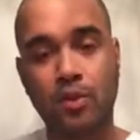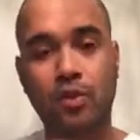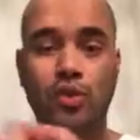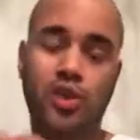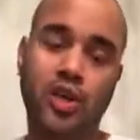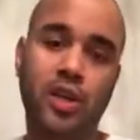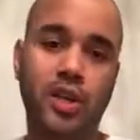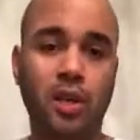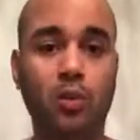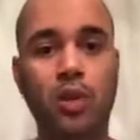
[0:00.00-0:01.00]
to
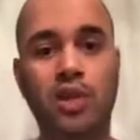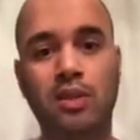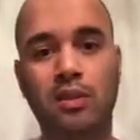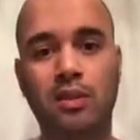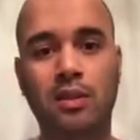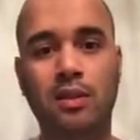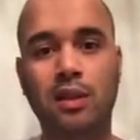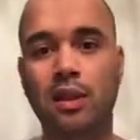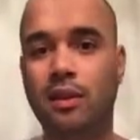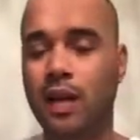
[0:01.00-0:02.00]
Turkey, which is
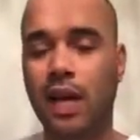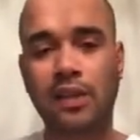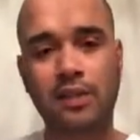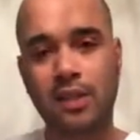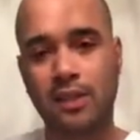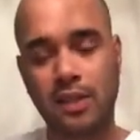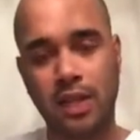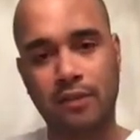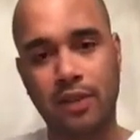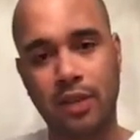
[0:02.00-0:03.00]
not considered a
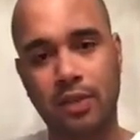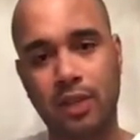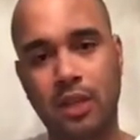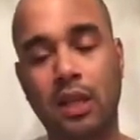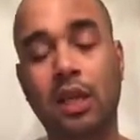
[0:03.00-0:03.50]
safe country,